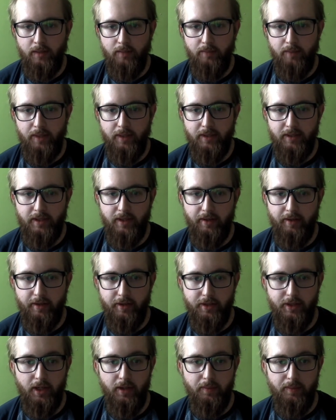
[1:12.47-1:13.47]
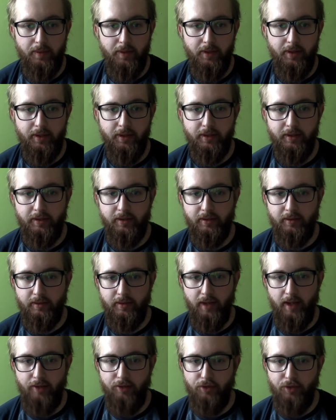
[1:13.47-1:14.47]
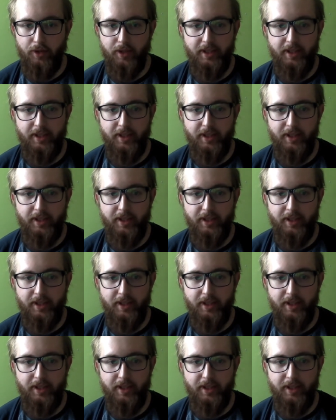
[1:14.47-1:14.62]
big stereotype that everyone